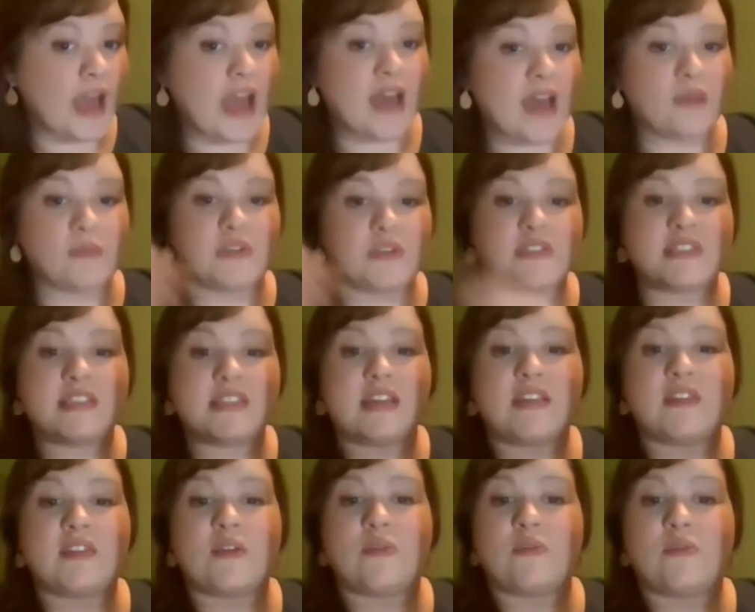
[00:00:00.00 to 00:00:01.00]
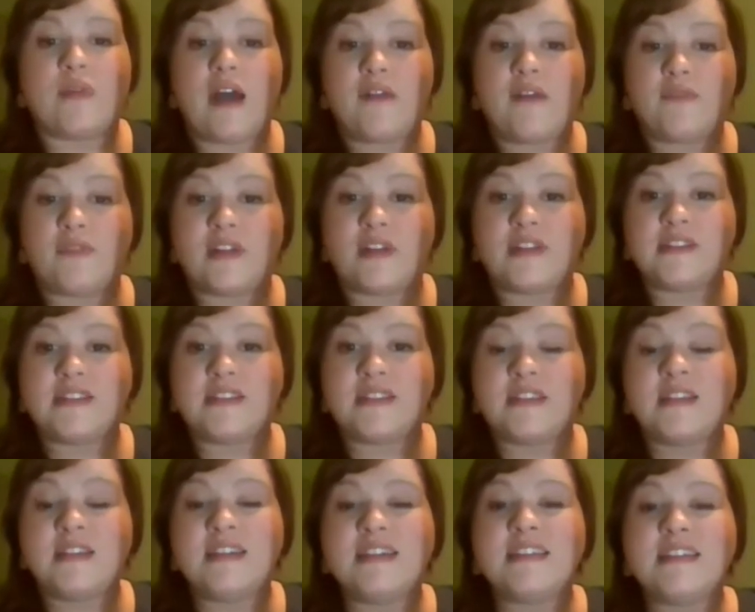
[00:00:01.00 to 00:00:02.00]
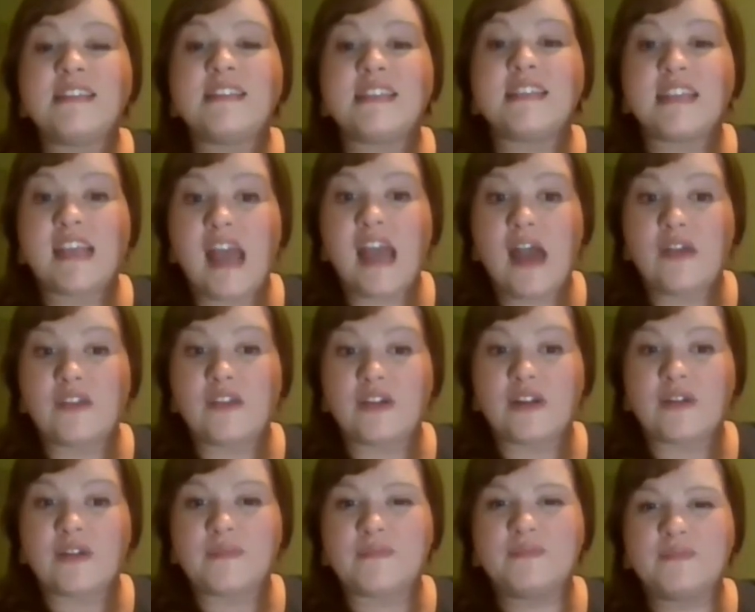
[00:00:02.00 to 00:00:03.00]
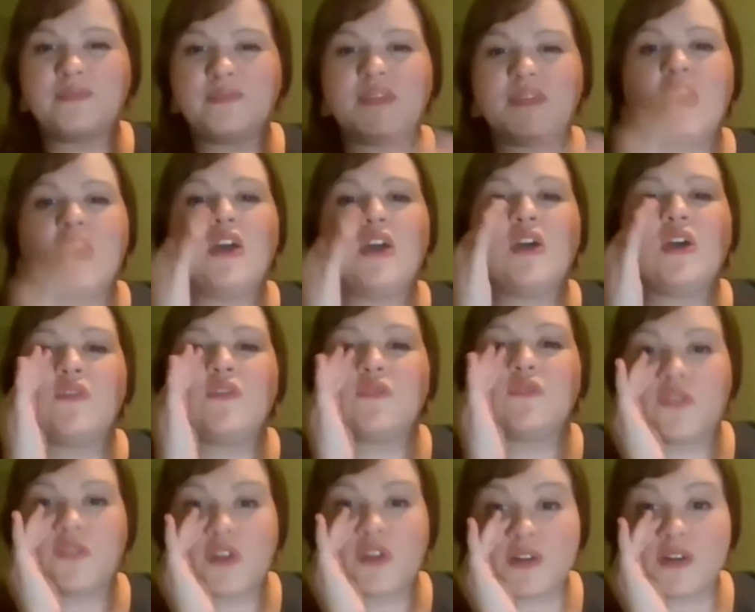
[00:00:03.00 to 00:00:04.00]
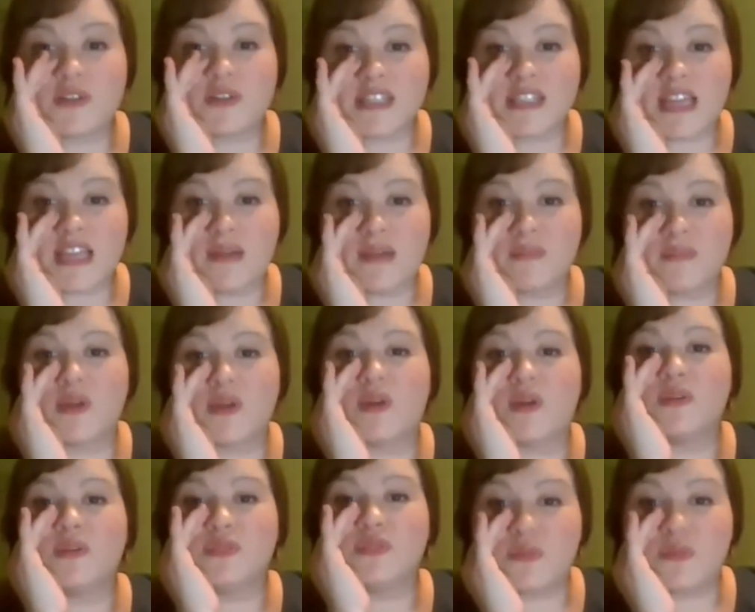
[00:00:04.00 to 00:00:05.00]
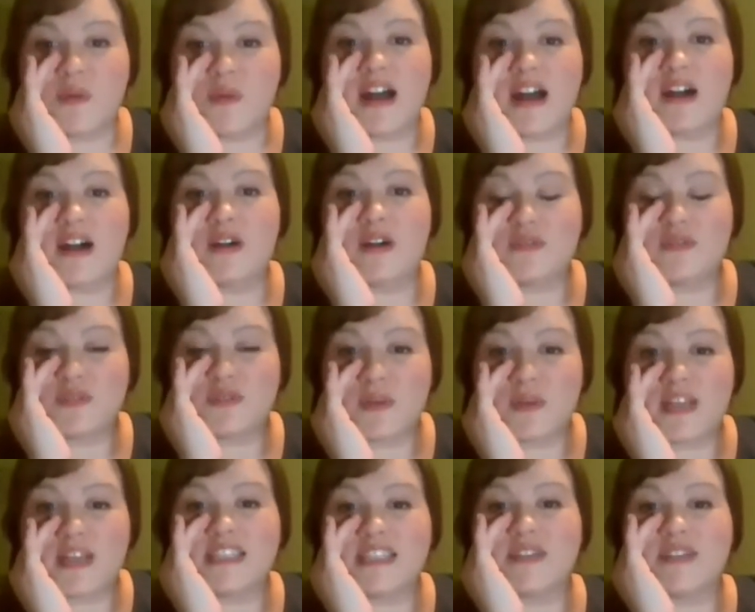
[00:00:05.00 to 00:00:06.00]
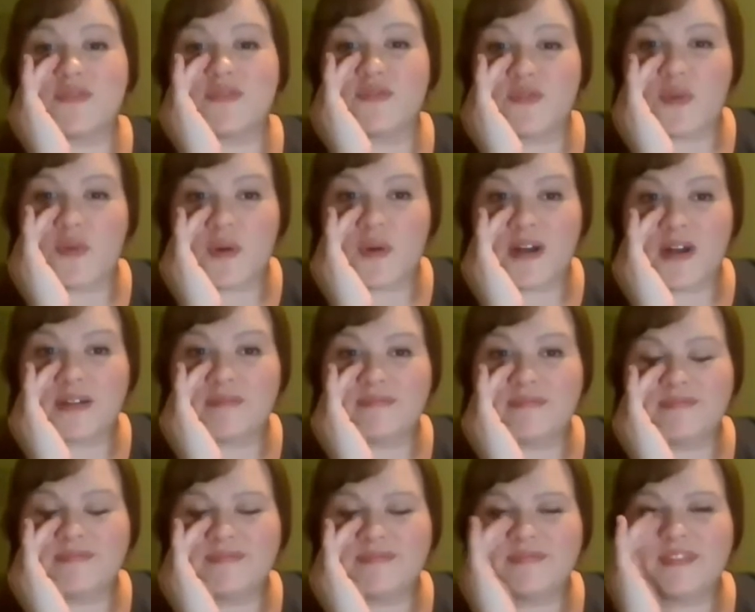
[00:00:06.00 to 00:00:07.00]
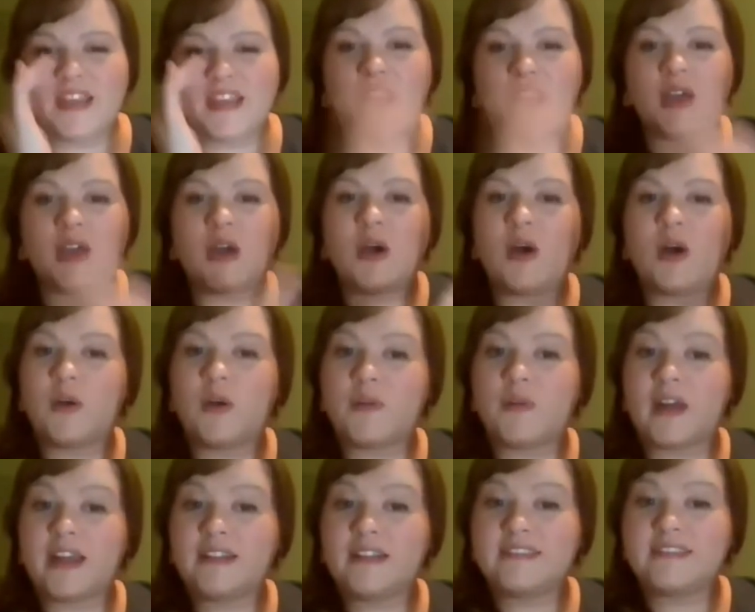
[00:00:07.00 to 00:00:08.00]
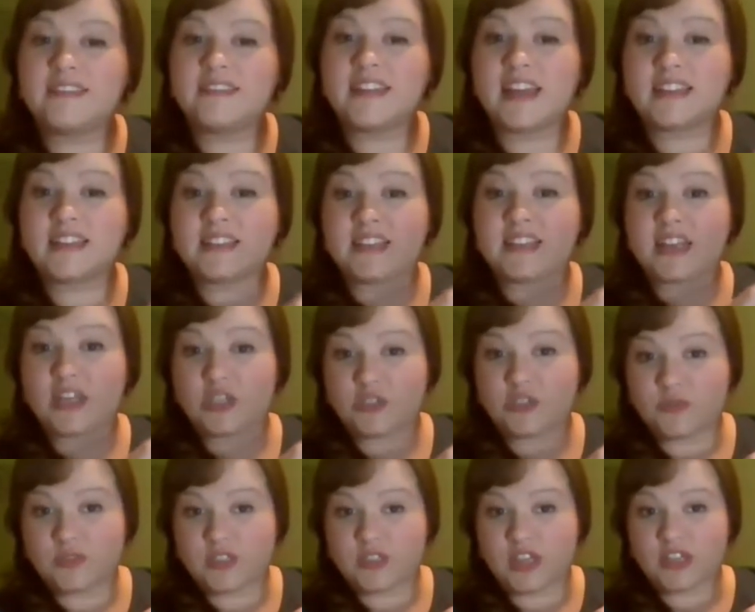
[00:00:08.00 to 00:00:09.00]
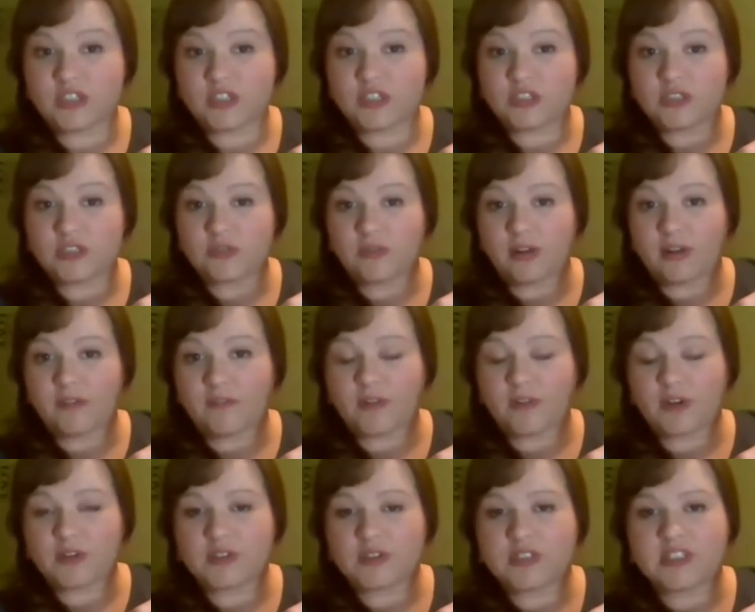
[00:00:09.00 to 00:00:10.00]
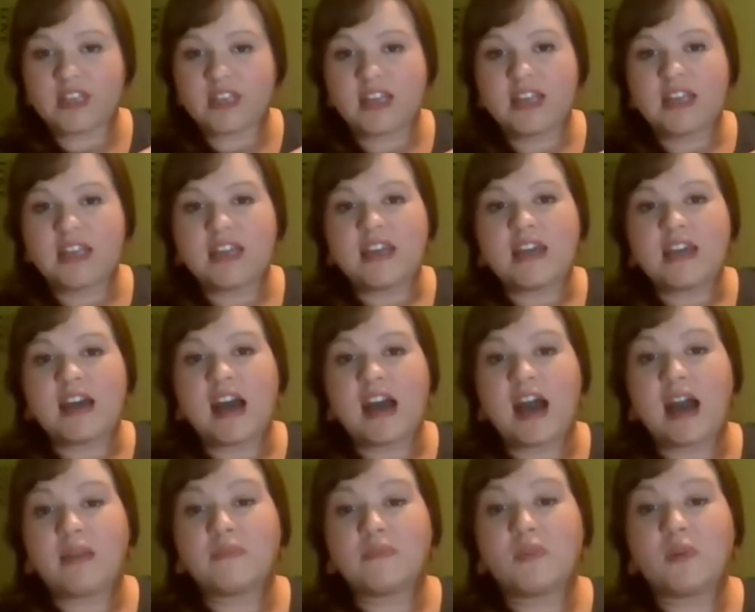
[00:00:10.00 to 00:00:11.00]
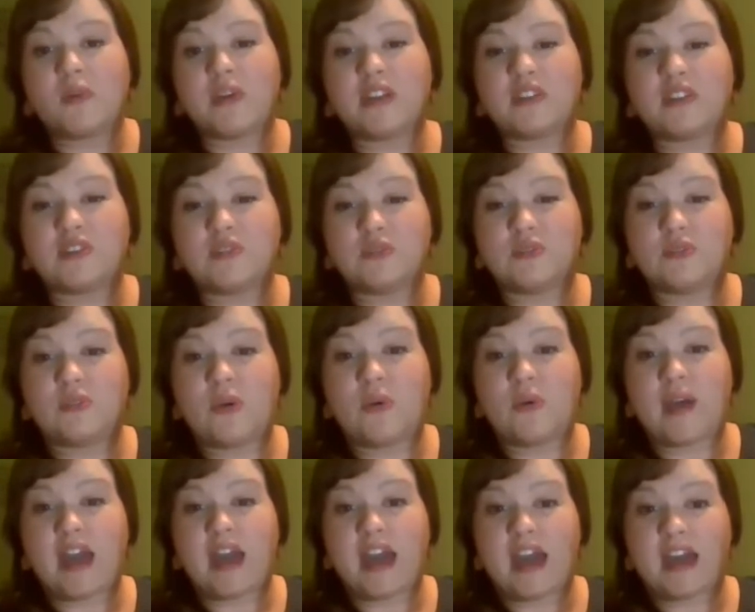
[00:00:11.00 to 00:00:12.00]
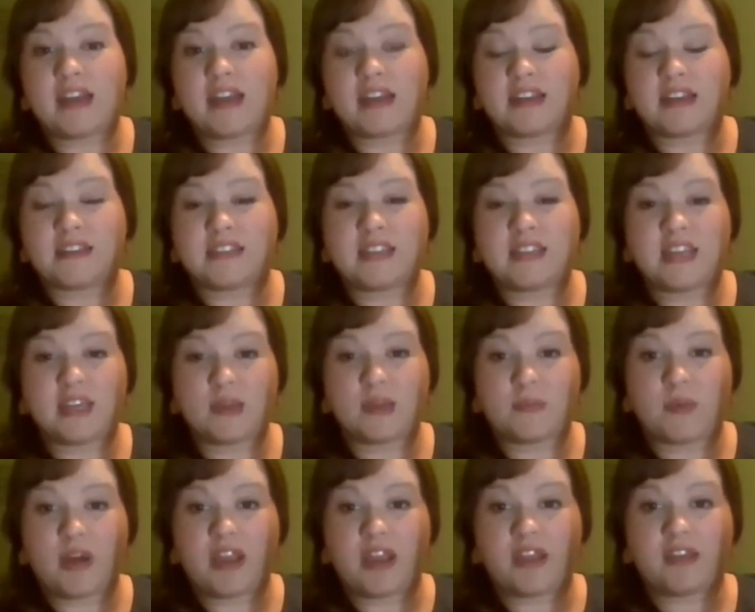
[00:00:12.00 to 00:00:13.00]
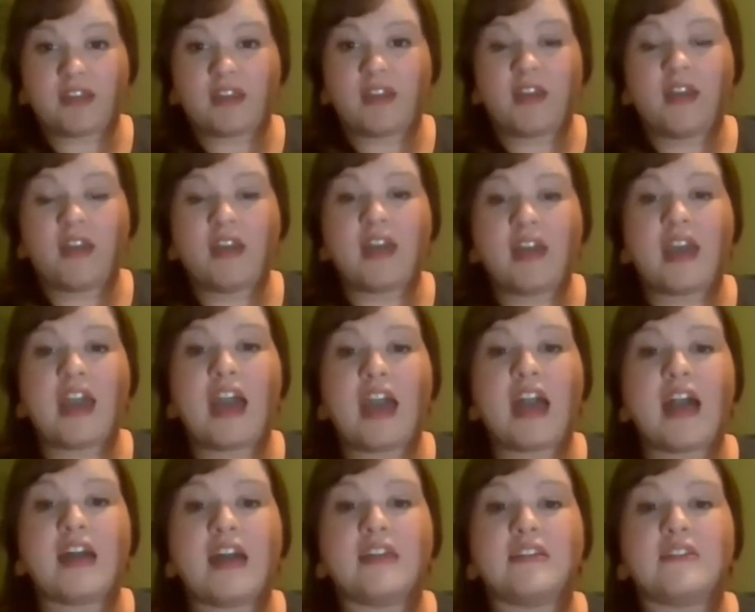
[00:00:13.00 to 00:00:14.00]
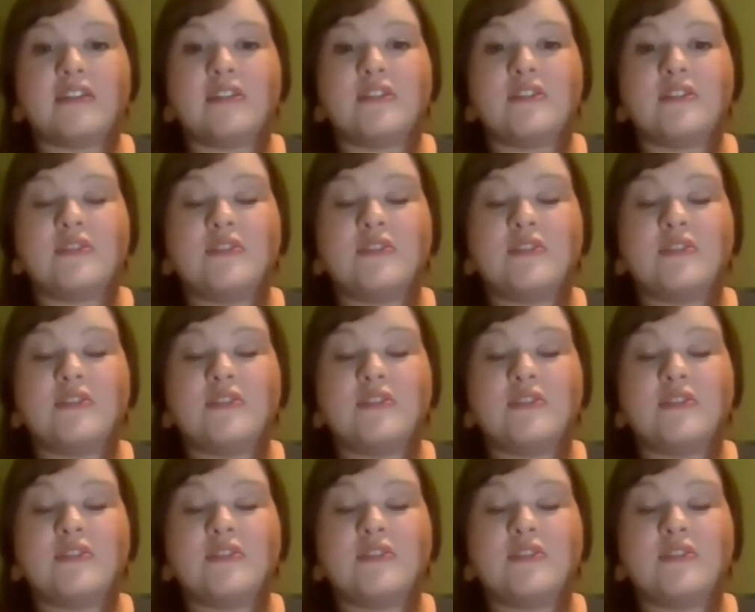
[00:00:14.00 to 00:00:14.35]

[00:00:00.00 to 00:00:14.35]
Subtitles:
And we'll say the reference together. 1 Samuel 12:24. All right, that's an introduction to our verse. I'm going to go ahead and take a break and